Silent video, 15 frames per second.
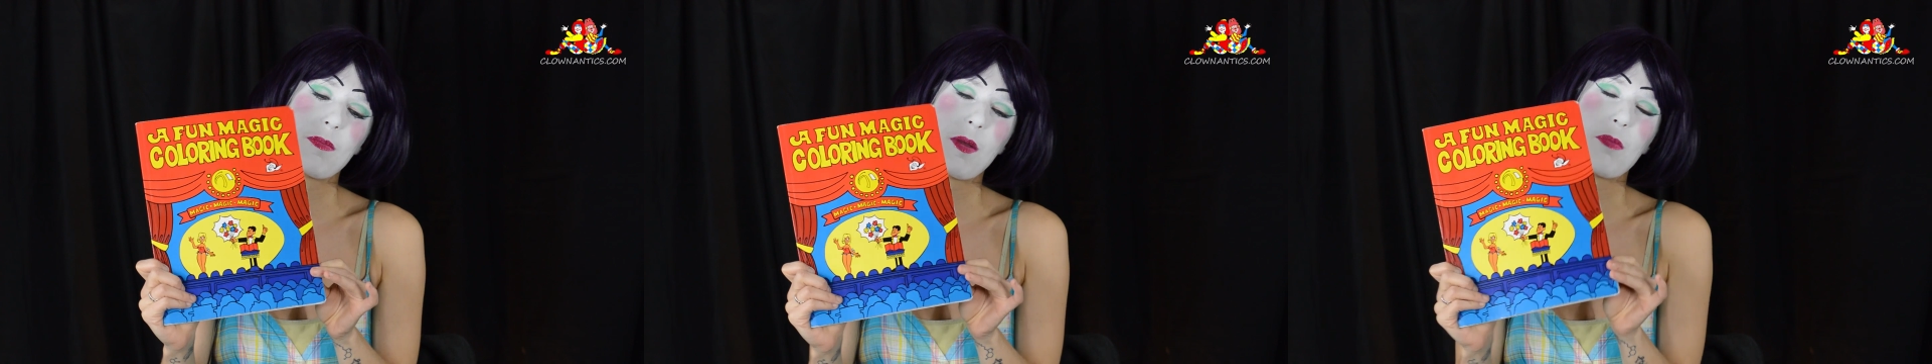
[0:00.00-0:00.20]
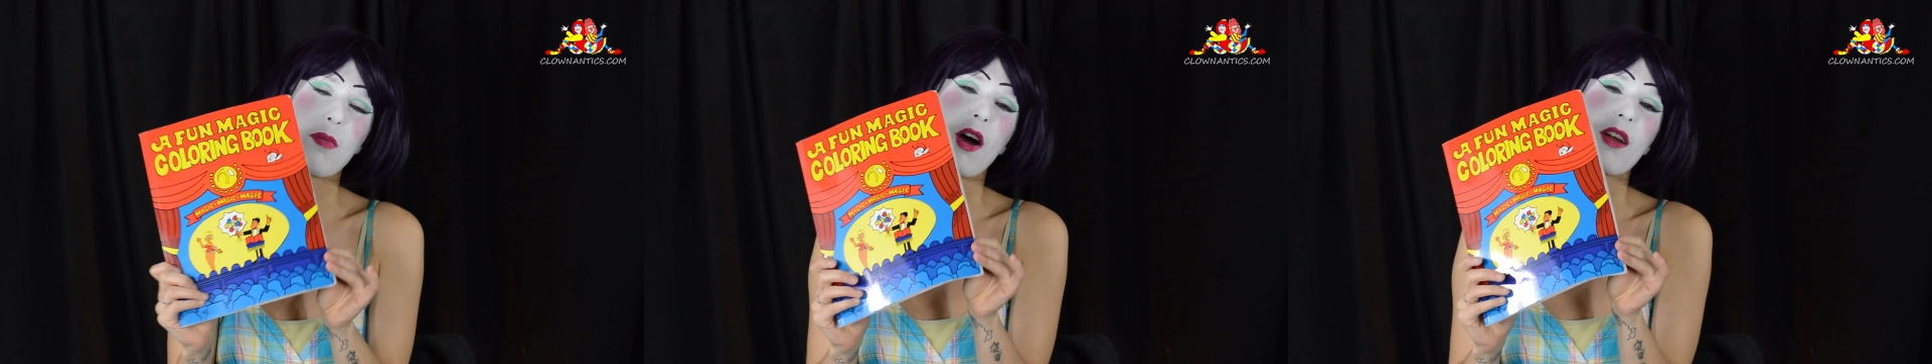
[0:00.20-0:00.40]

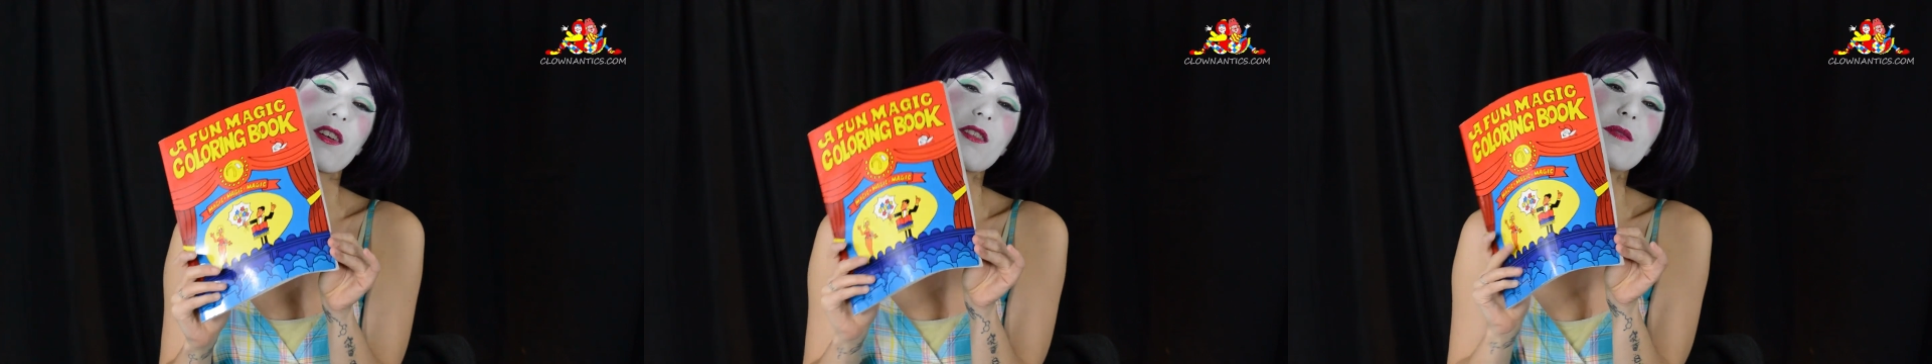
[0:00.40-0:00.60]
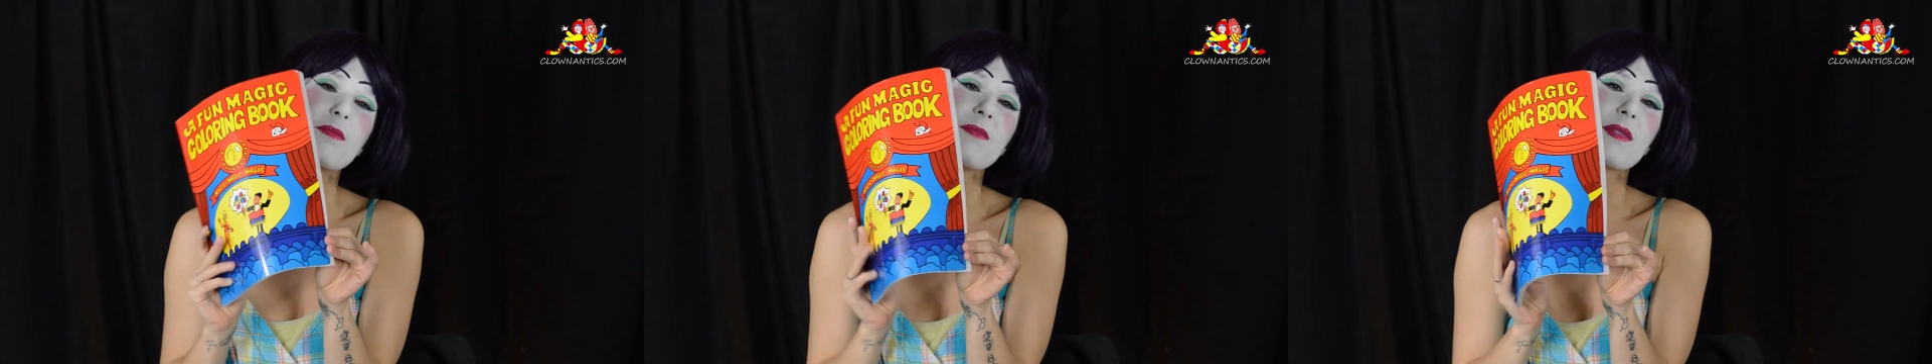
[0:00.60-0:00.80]
the
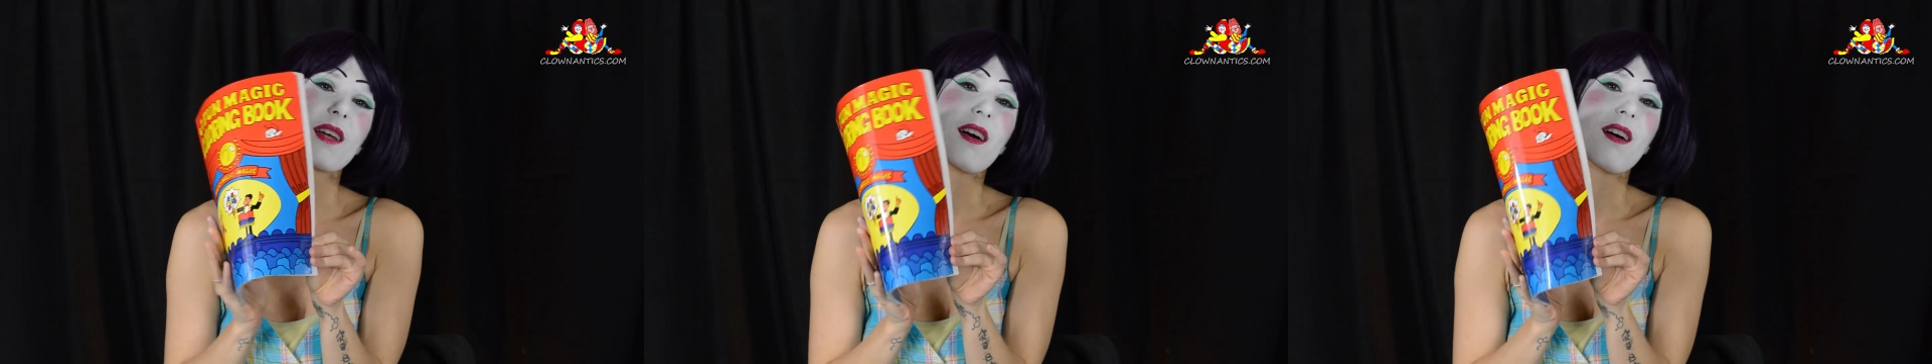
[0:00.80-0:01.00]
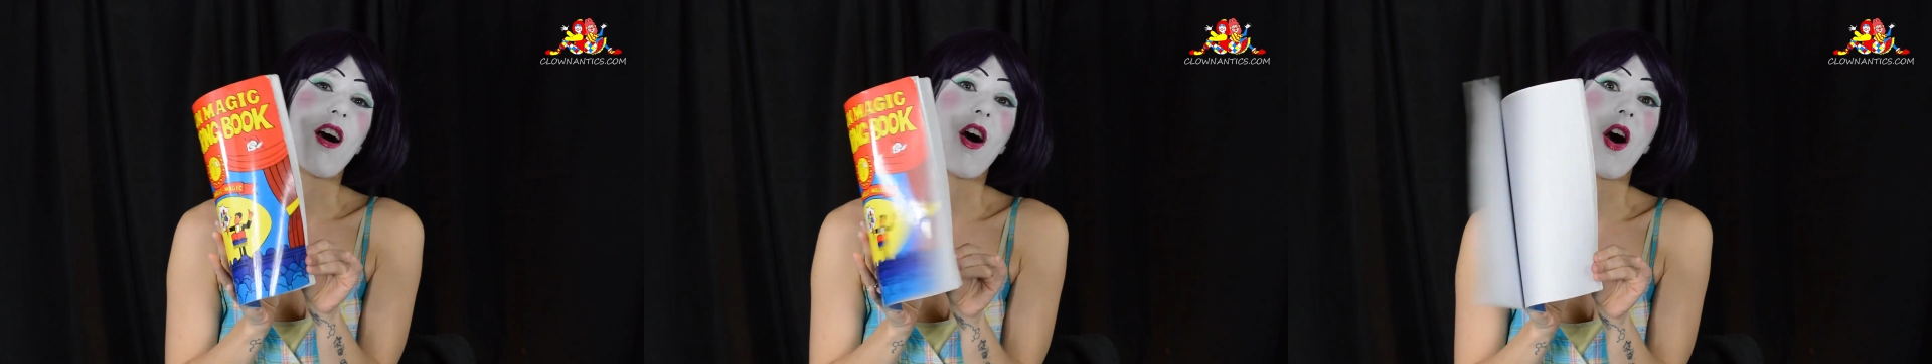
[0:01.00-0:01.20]
bottom,
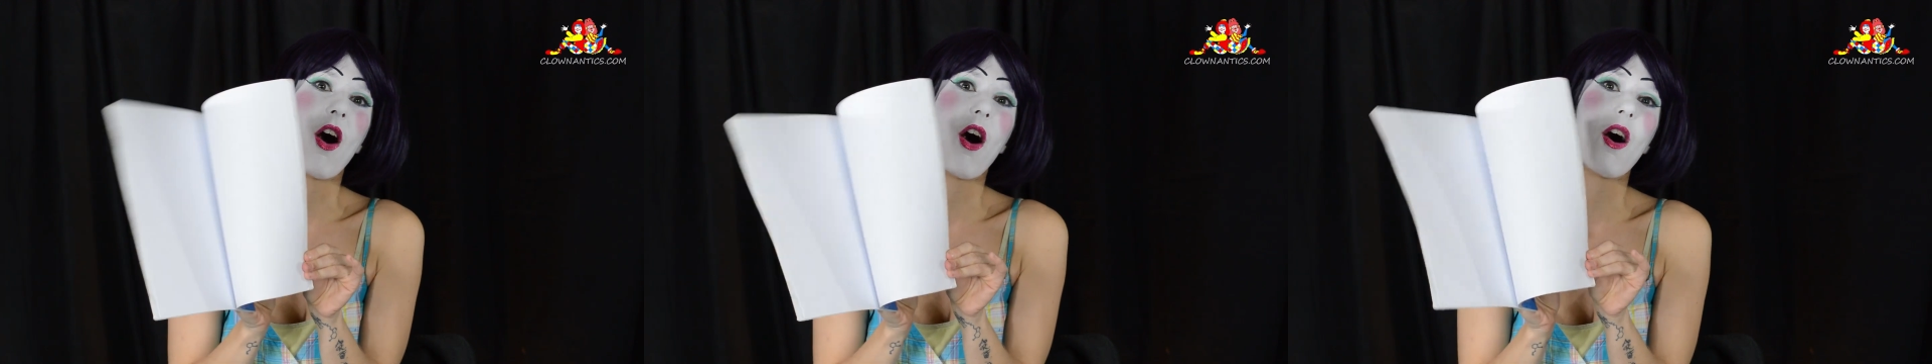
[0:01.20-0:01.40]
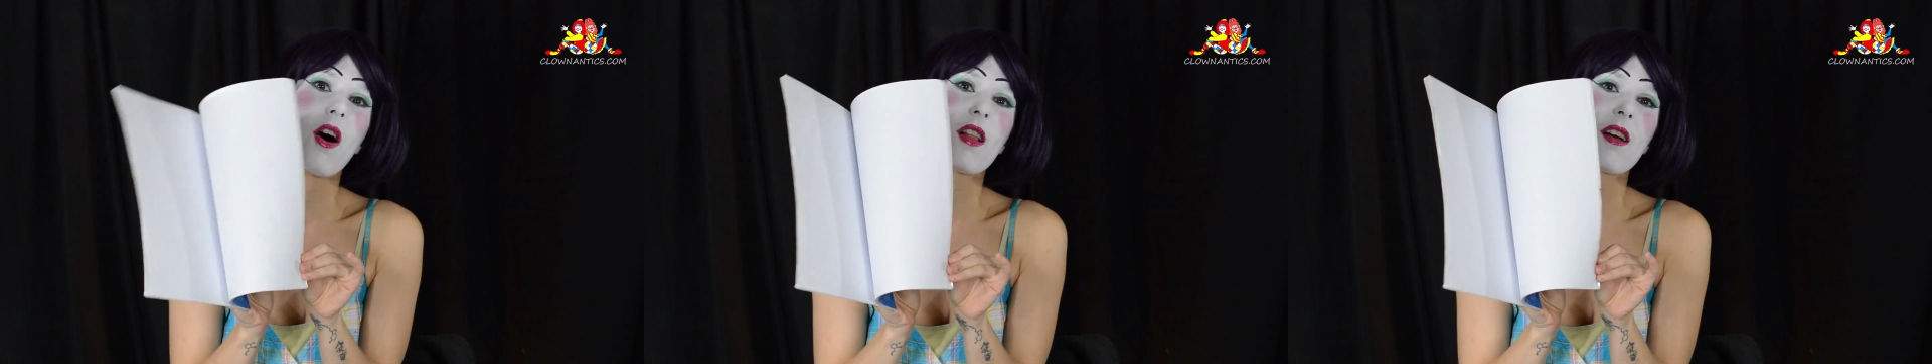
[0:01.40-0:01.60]

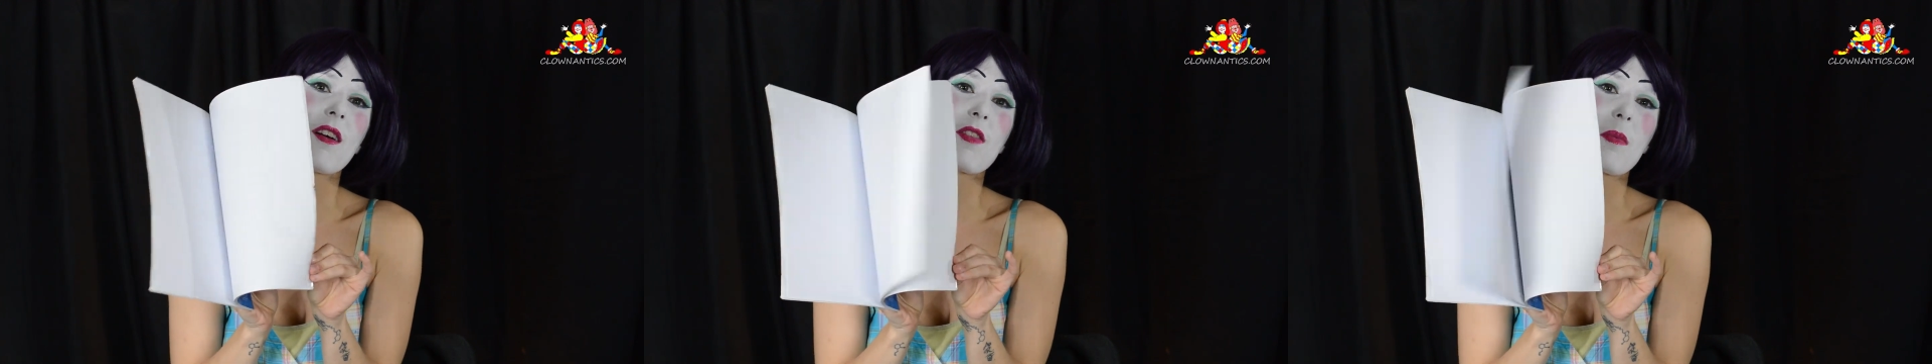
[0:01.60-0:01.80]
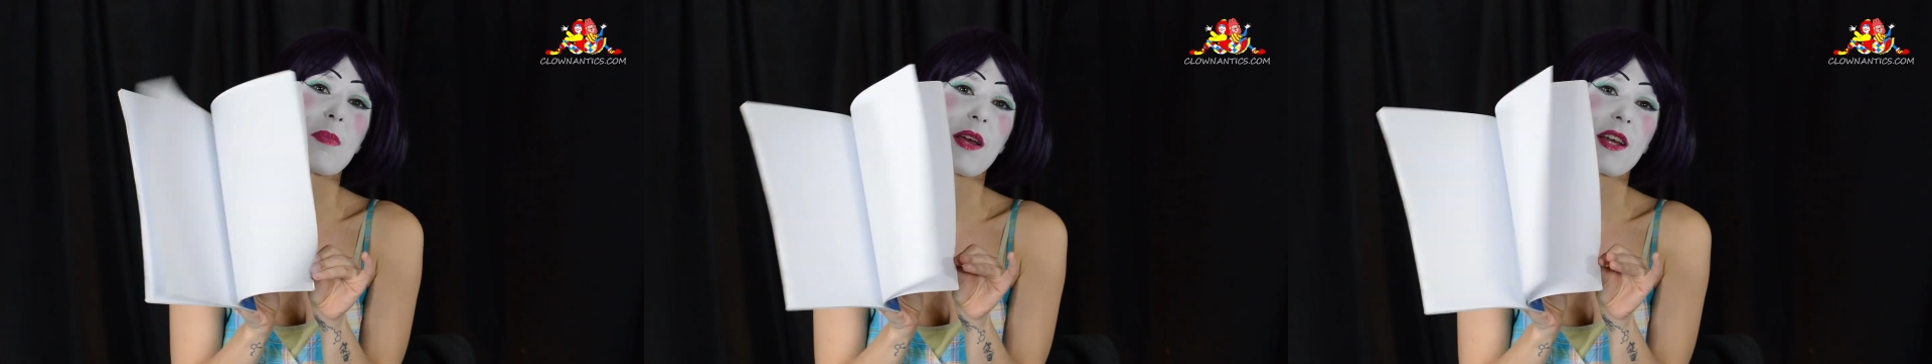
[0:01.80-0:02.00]
all
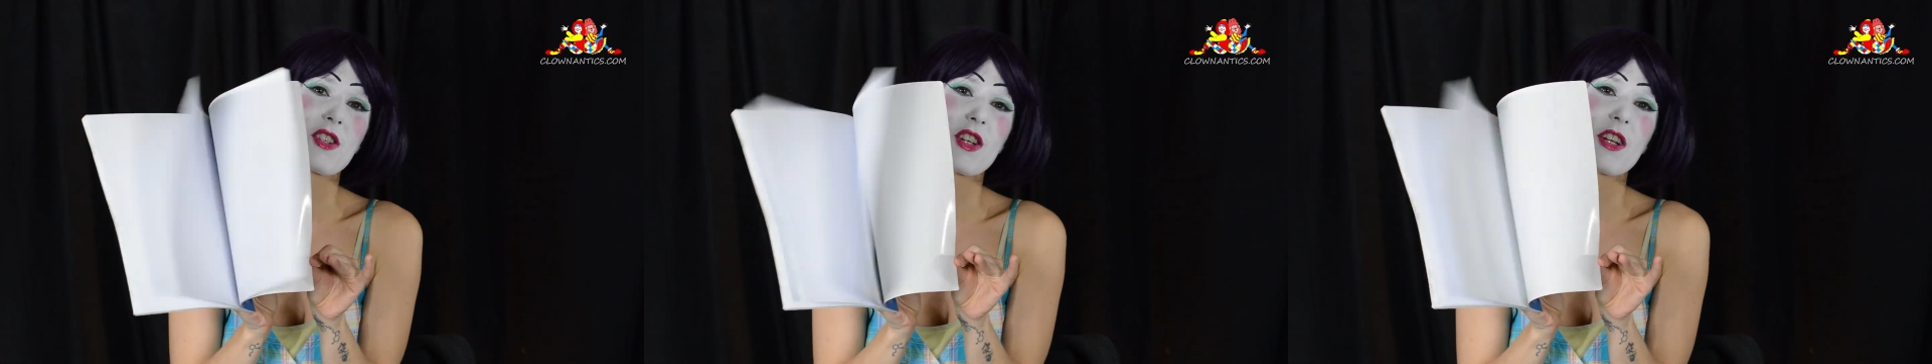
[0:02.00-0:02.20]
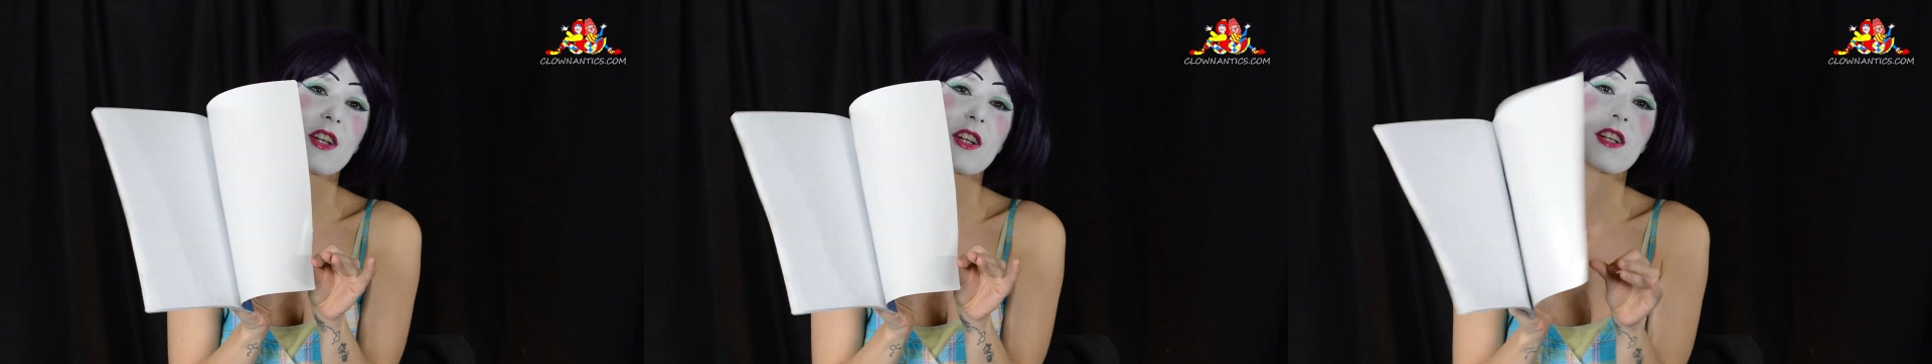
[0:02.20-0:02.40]
of the
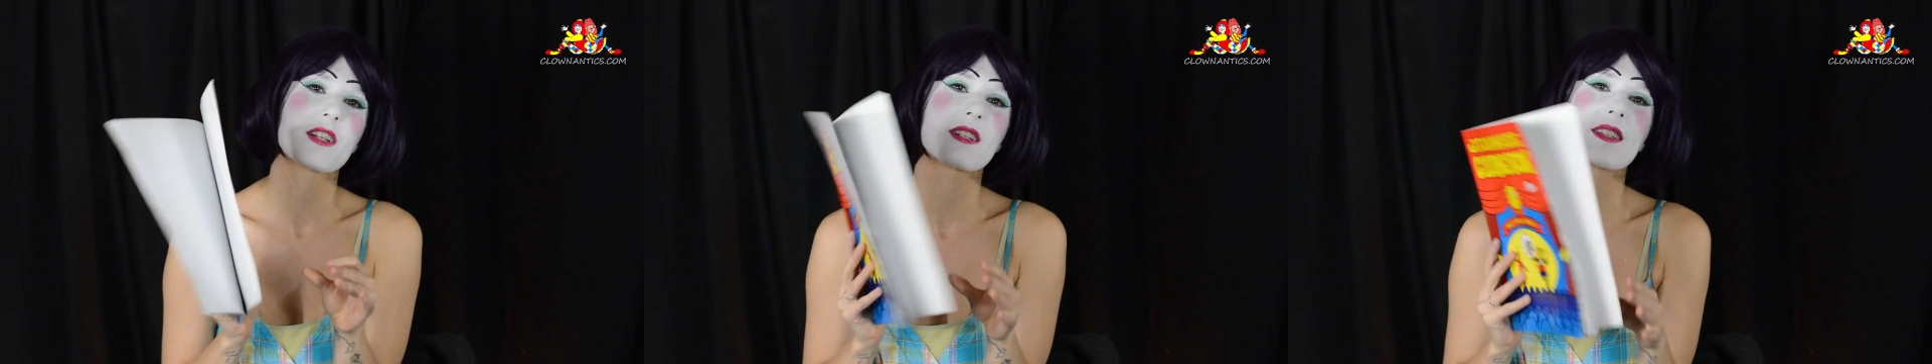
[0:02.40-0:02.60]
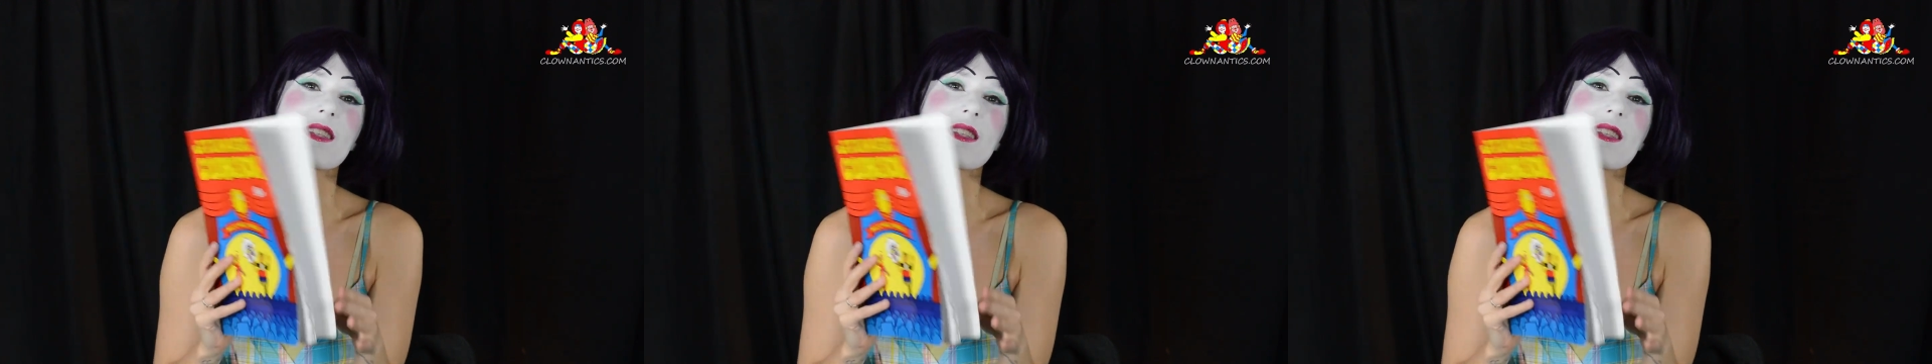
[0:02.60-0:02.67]
pictures